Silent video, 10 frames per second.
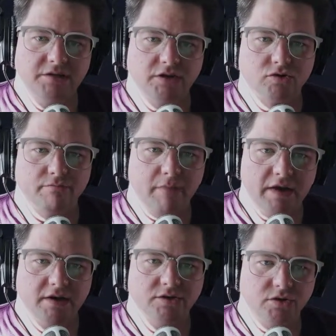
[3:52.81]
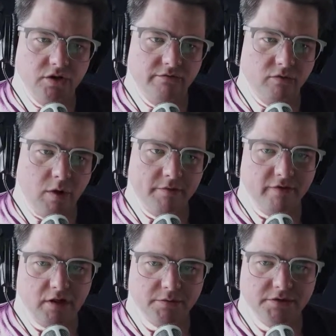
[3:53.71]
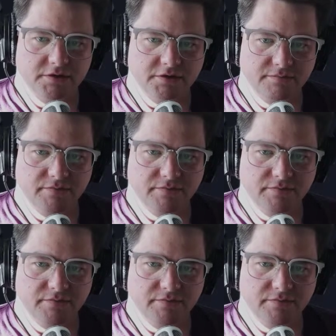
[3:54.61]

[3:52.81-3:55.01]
done tremendous good for web developers.